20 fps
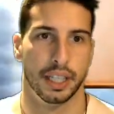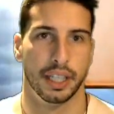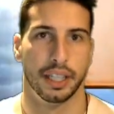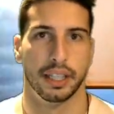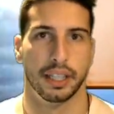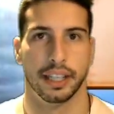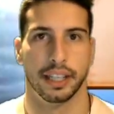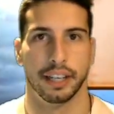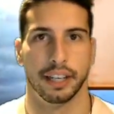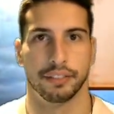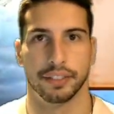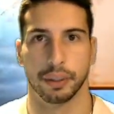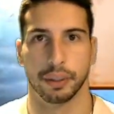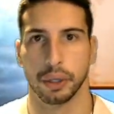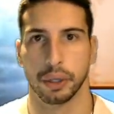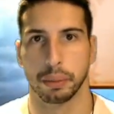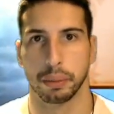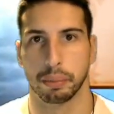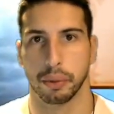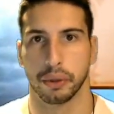If they would
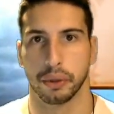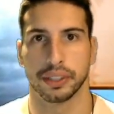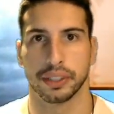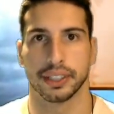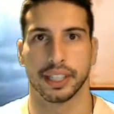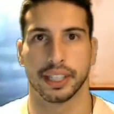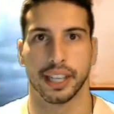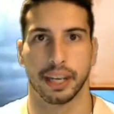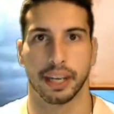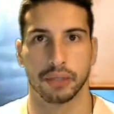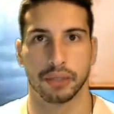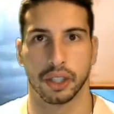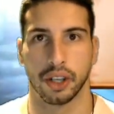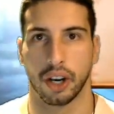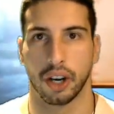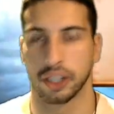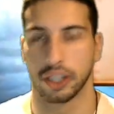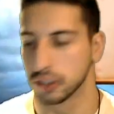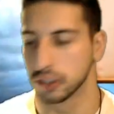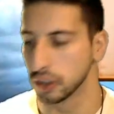have ported the game to
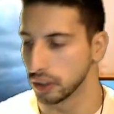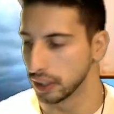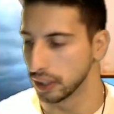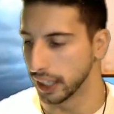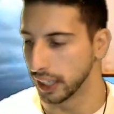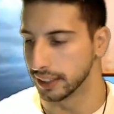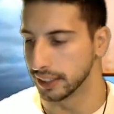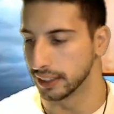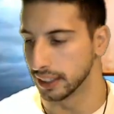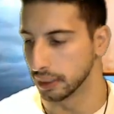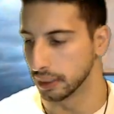console, I think it would